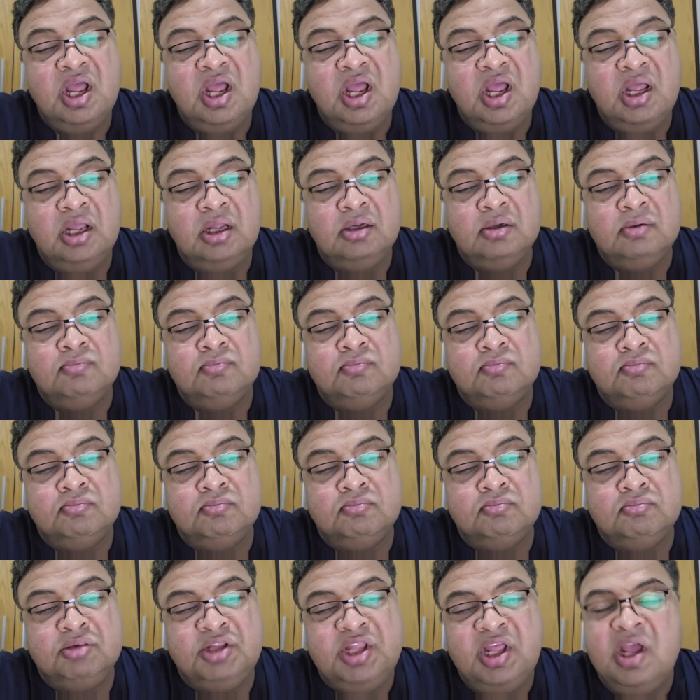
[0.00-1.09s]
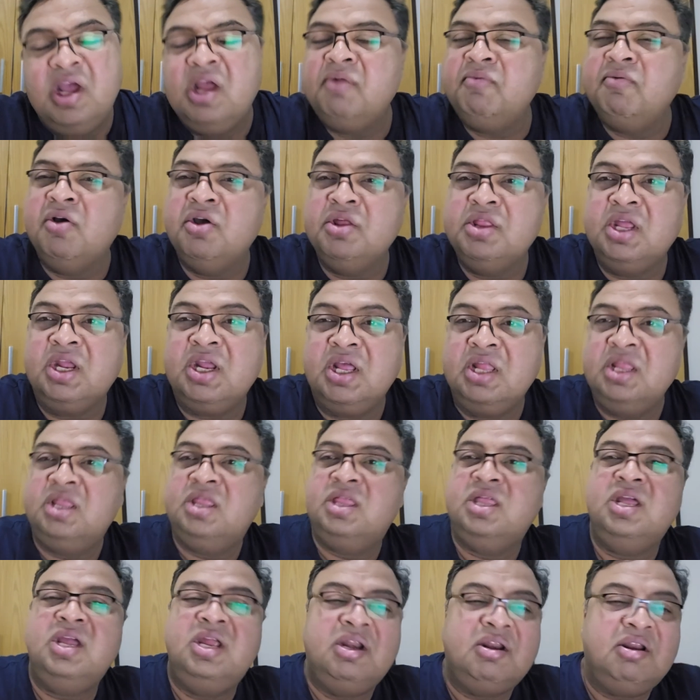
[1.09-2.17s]
uh, there was a
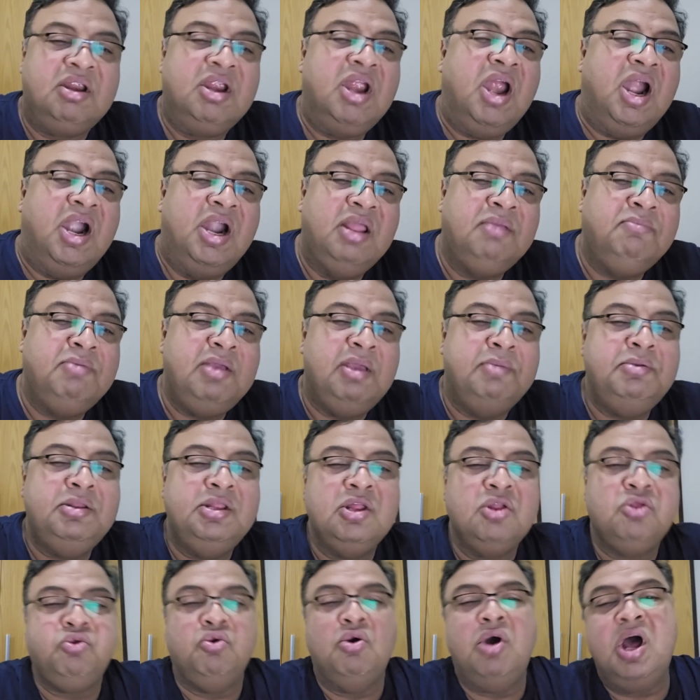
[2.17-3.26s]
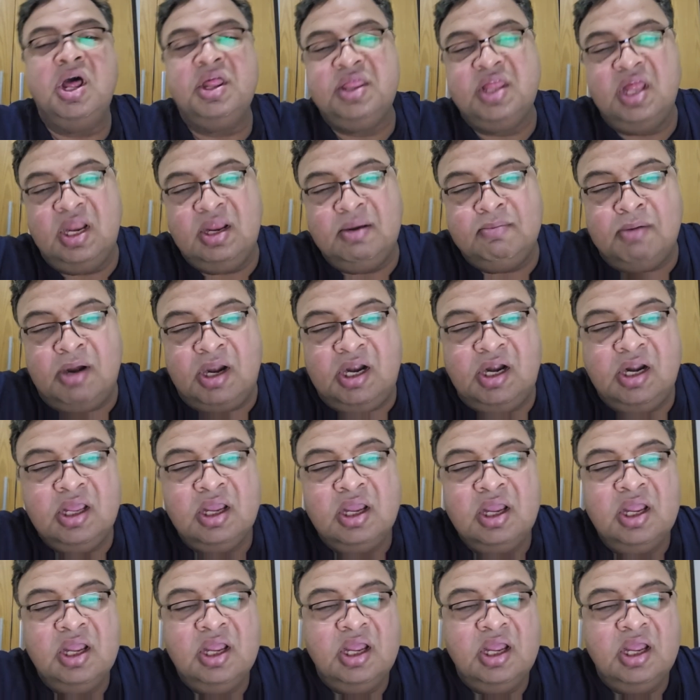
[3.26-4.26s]
concern regarding maybe the psoas element.